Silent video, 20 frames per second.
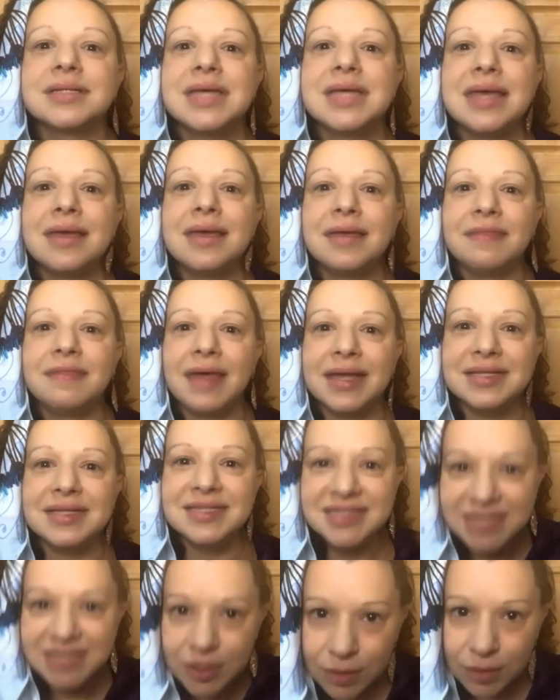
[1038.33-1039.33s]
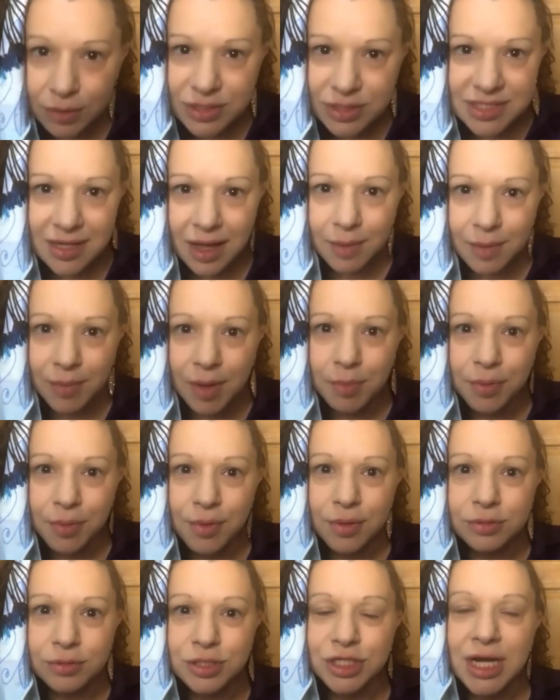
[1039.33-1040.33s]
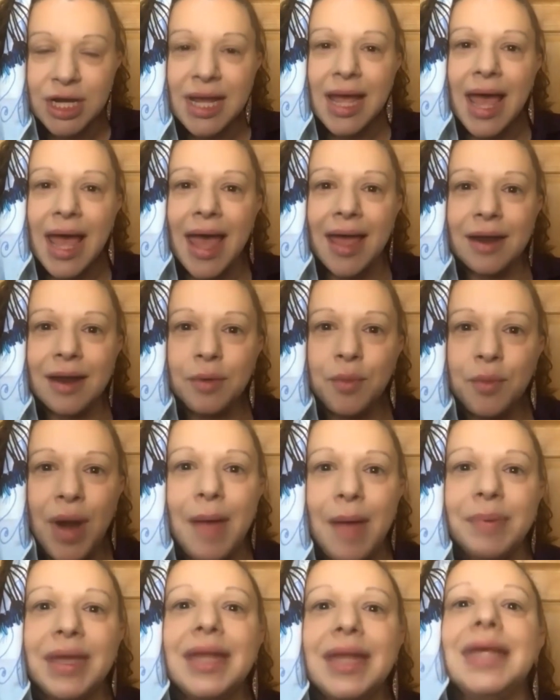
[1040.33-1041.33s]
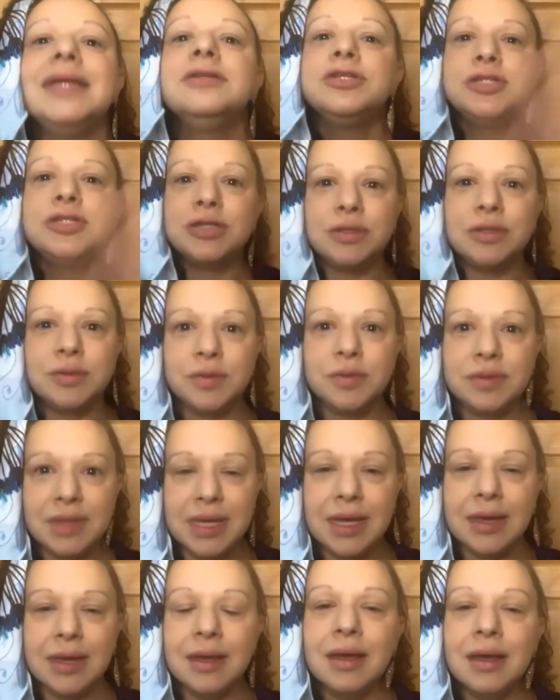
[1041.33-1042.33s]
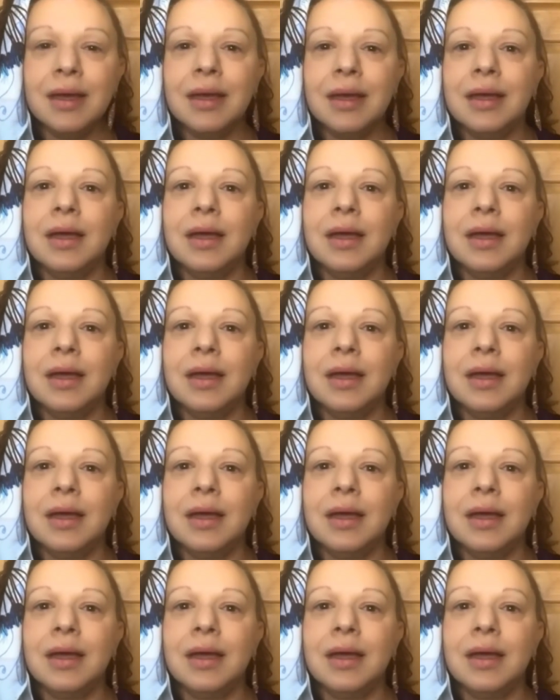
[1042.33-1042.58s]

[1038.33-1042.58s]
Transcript: taking that zero-sum approach and wrapping it into the